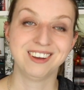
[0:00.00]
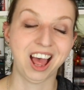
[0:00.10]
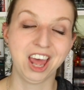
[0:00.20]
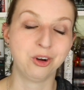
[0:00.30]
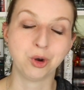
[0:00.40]

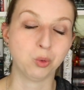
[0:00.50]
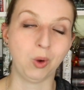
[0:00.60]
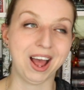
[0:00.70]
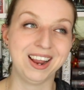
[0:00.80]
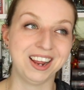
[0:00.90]
I don't know
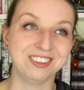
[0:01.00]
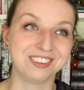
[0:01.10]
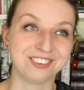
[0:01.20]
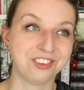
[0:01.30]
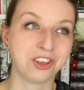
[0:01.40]
why I
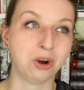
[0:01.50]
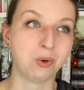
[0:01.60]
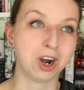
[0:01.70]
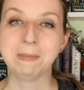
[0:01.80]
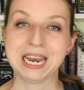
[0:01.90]
think this is gonna work,